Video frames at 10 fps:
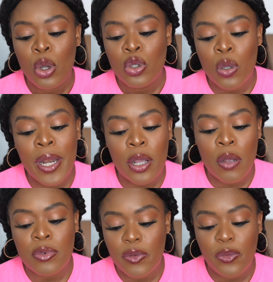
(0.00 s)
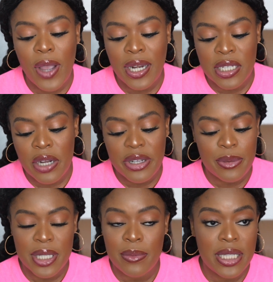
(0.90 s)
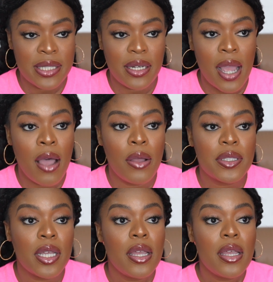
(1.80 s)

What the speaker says: So when it comes to financial responsibilities in the house,